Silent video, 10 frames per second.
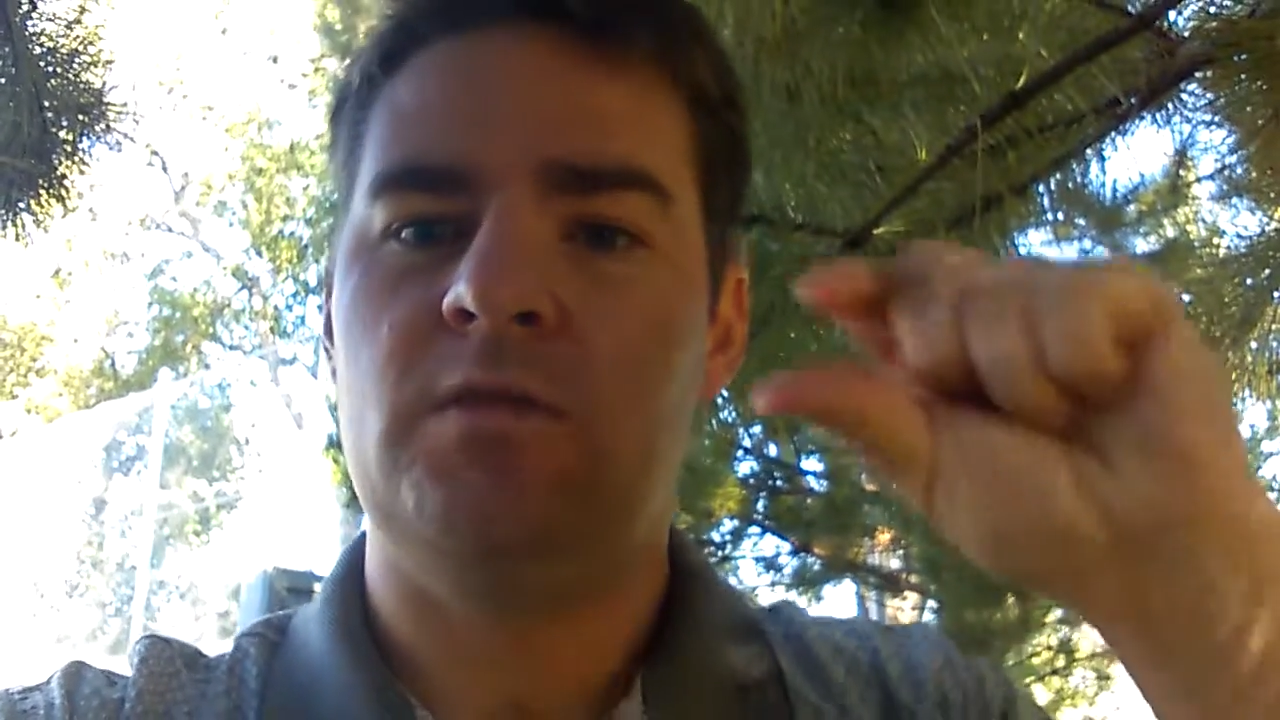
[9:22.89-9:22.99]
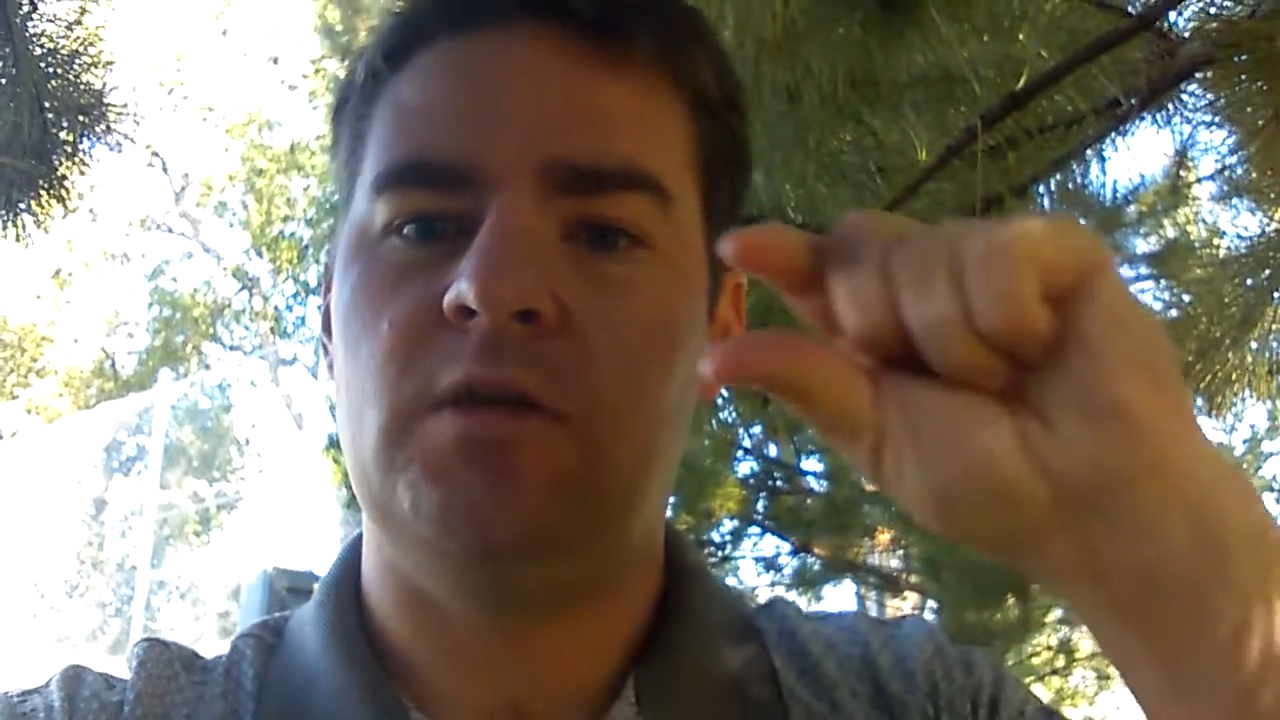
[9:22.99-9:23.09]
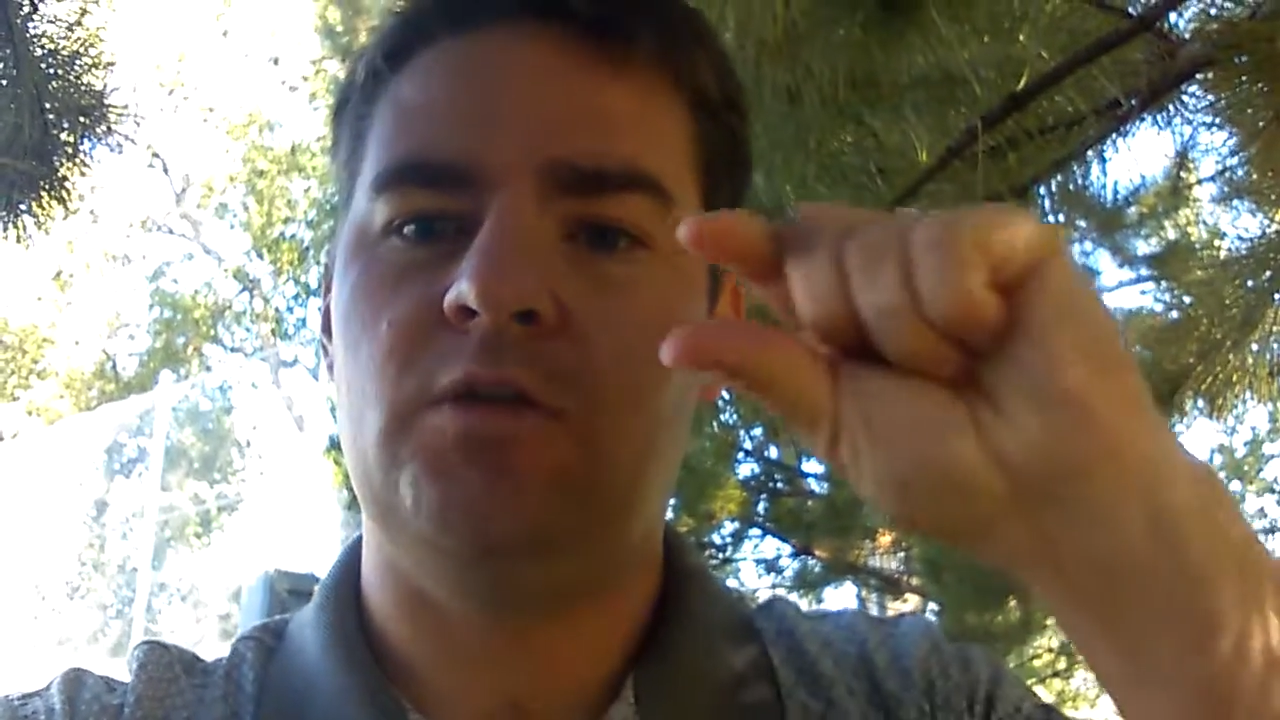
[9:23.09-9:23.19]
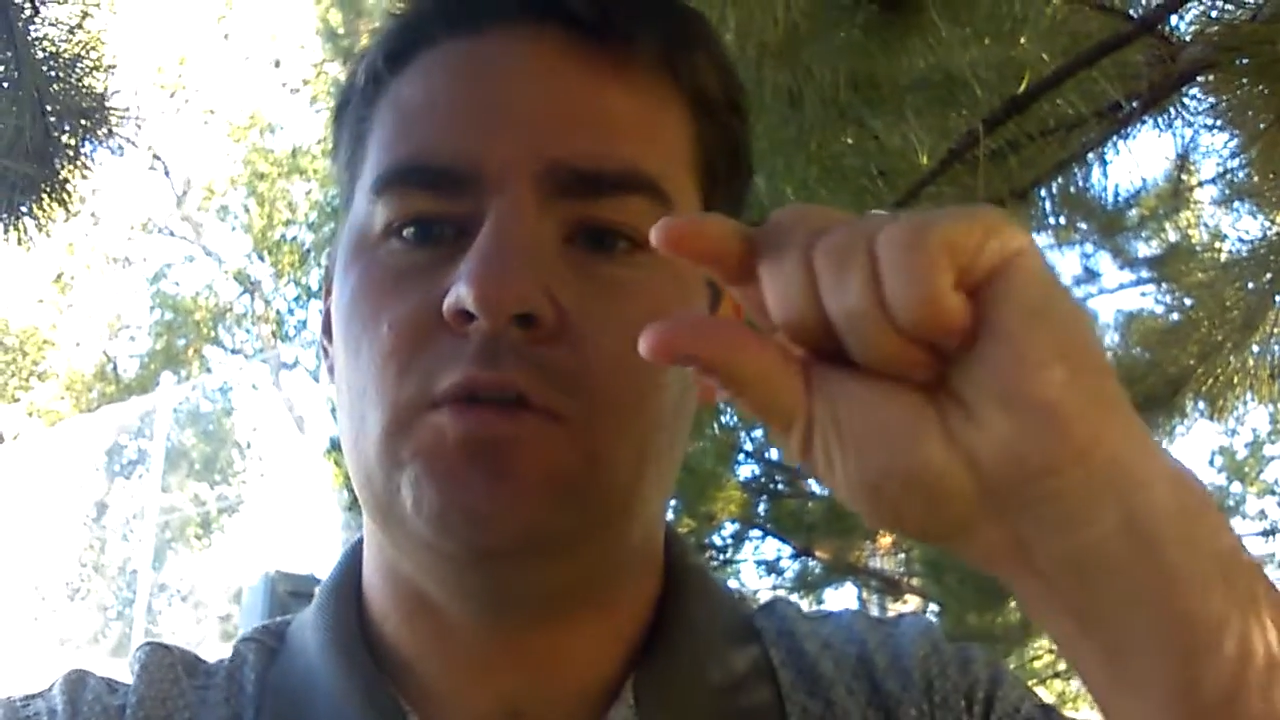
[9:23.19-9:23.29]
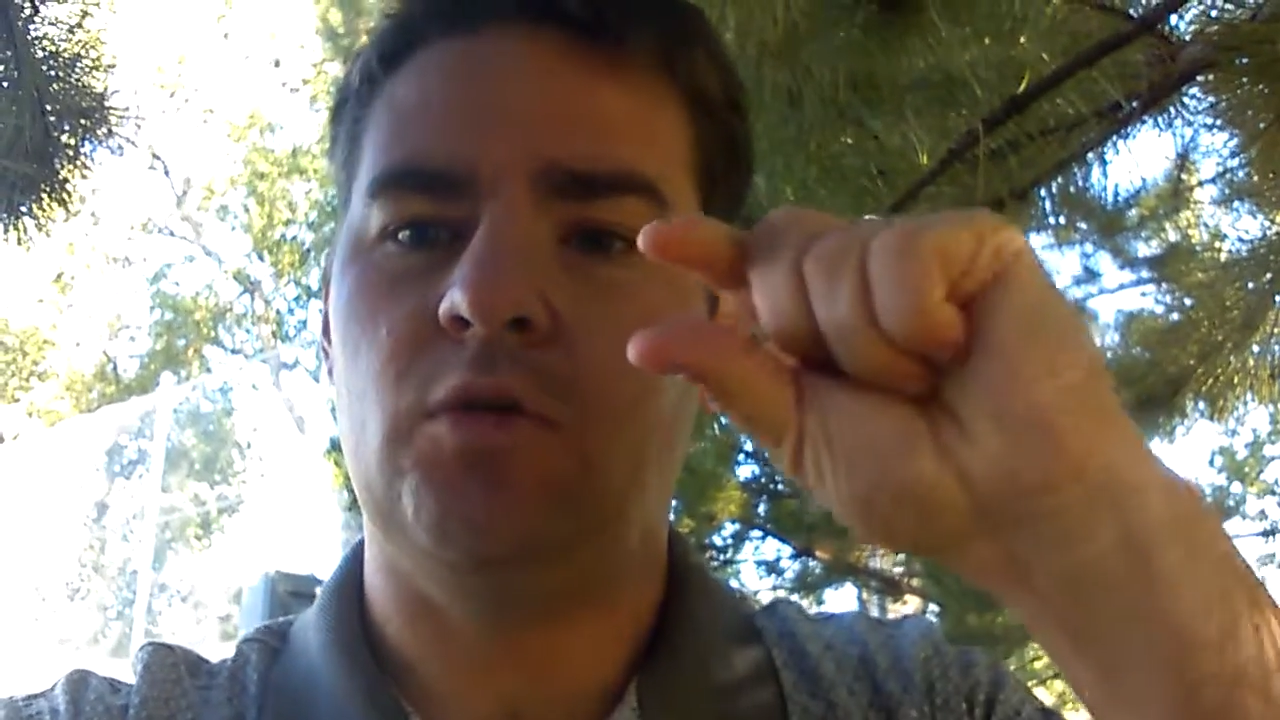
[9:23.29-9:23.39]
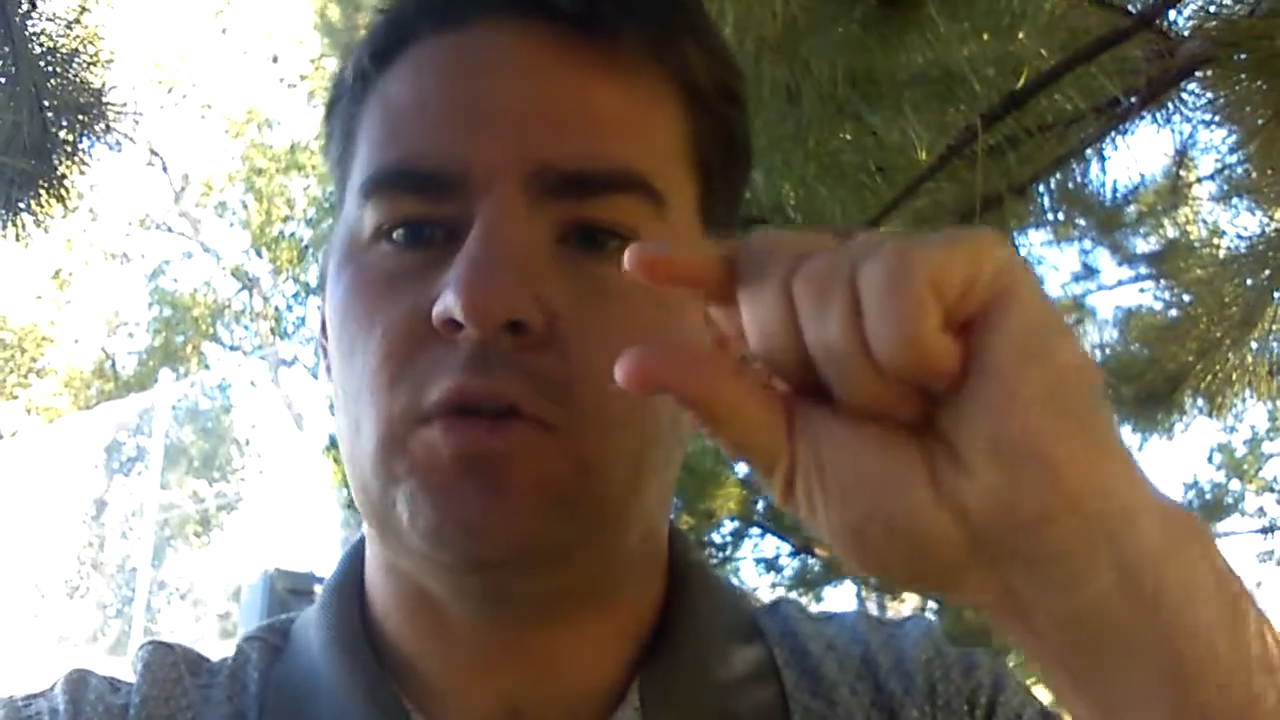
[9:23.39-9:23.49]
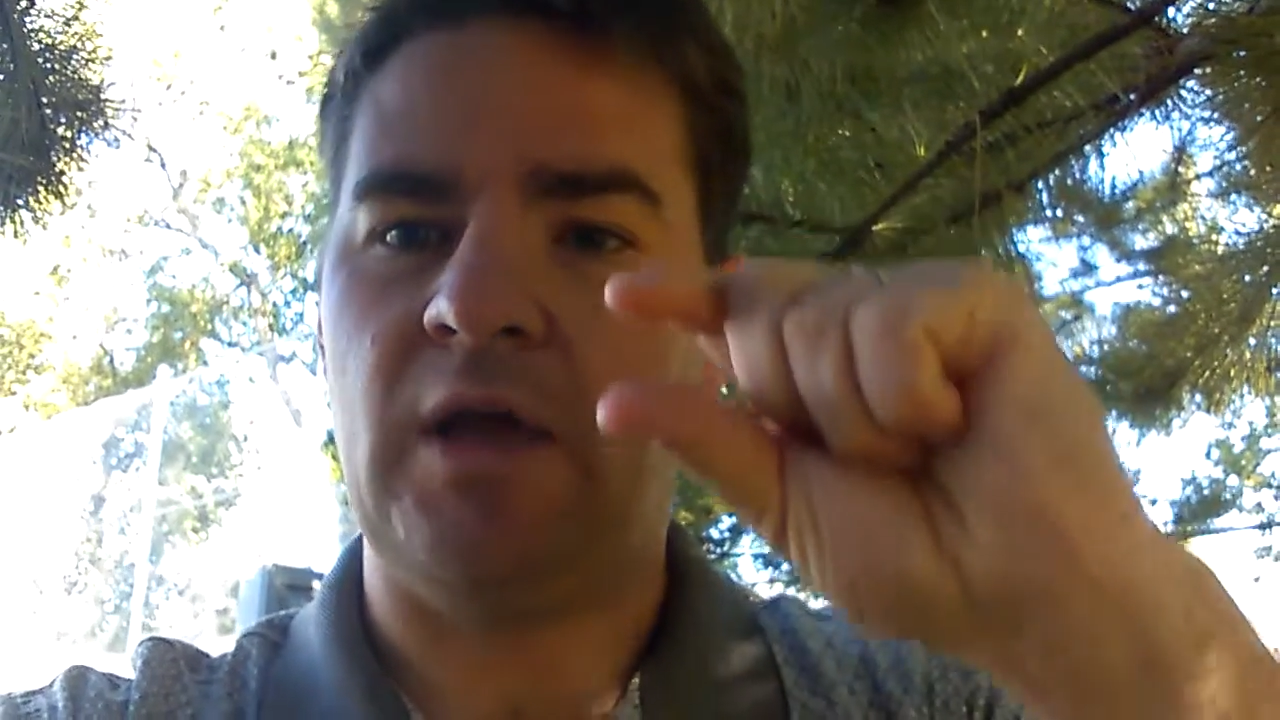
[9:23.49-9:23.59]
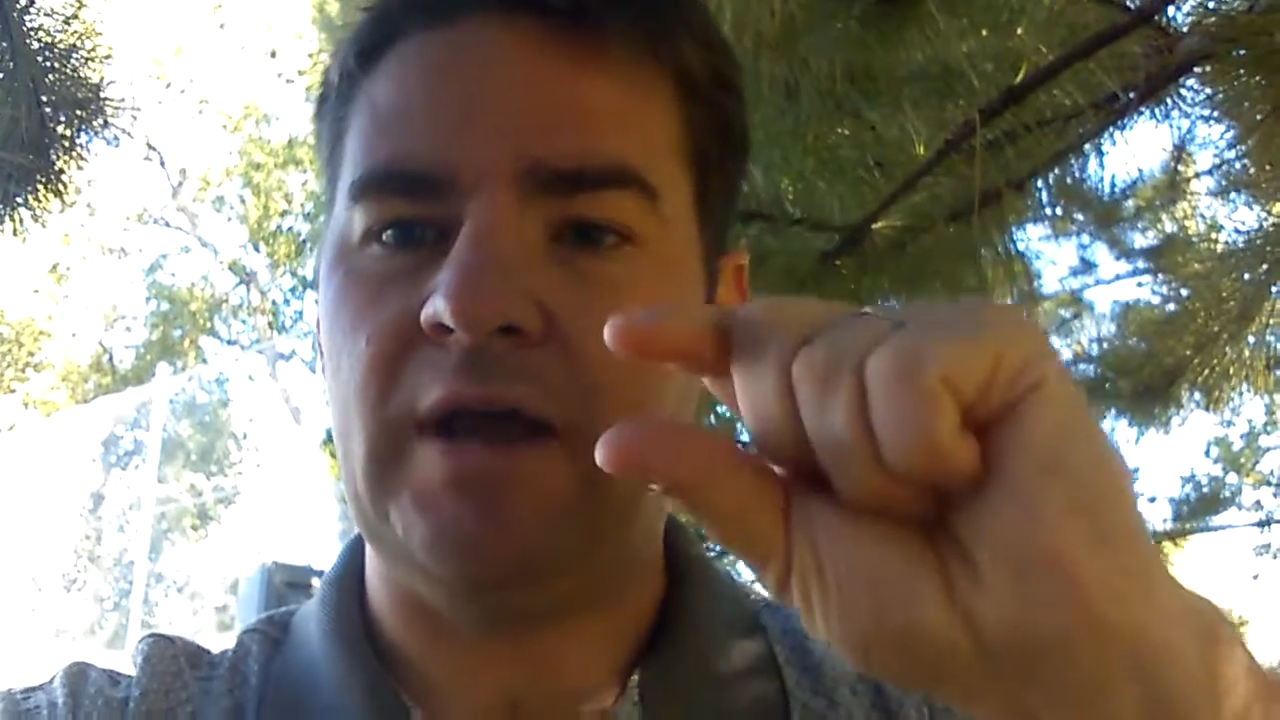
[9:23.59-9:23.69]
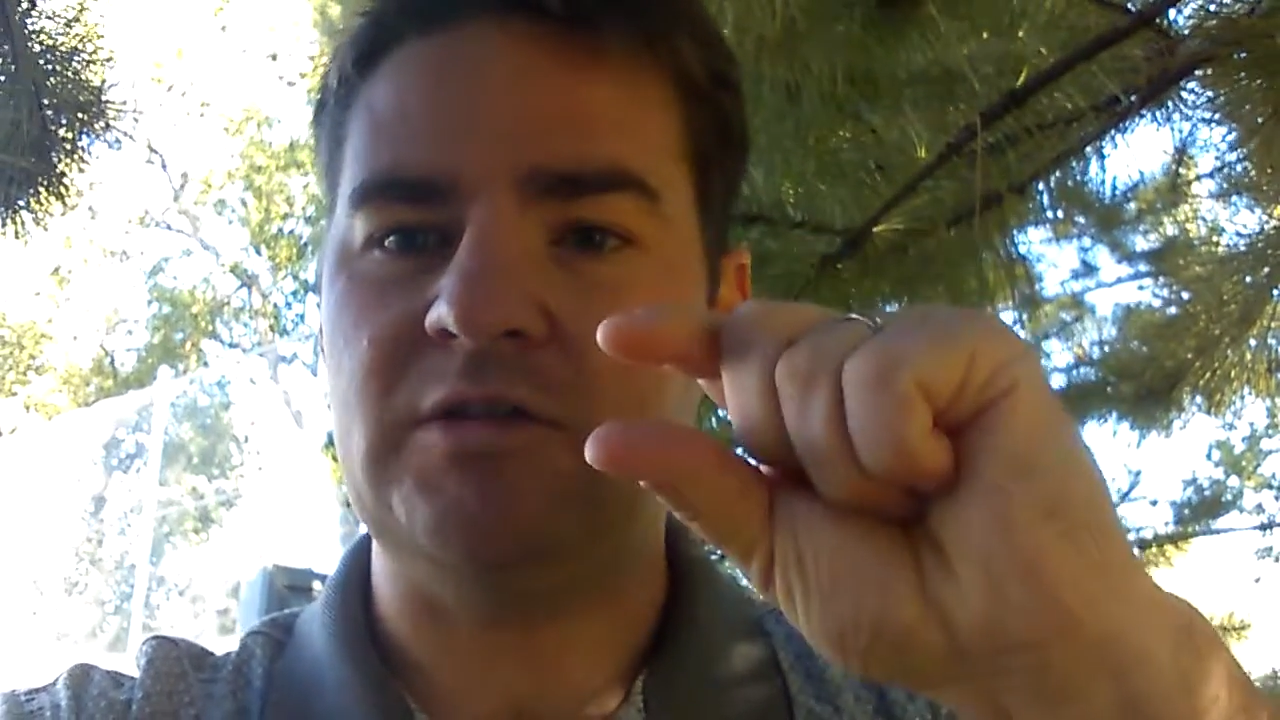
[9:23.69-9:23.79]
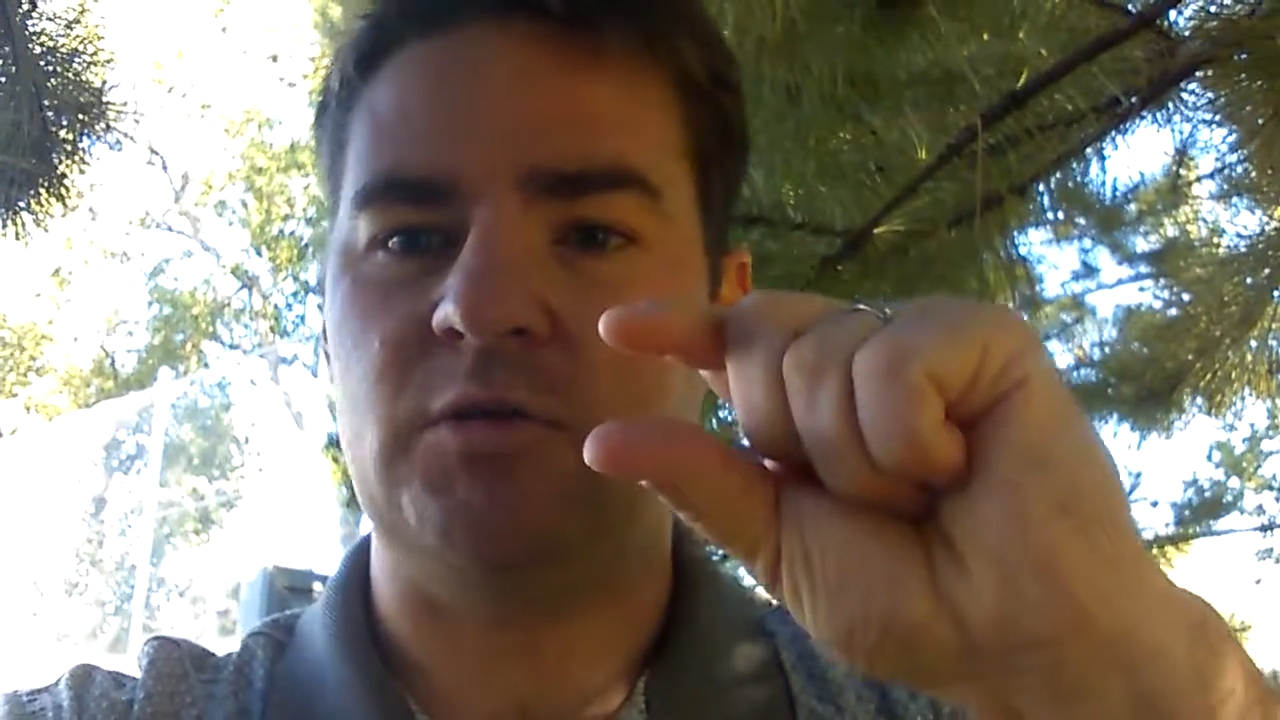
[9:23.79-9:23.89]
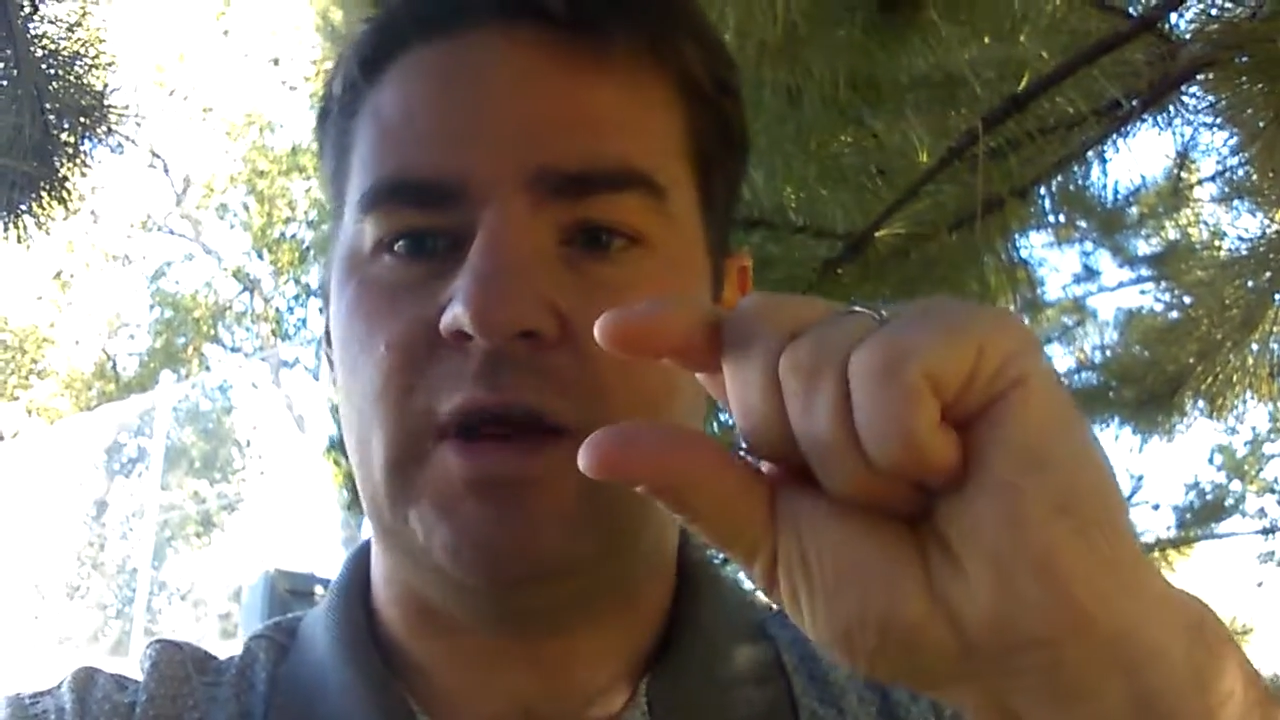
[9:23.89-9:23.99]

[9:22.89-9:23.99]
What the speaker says: then your last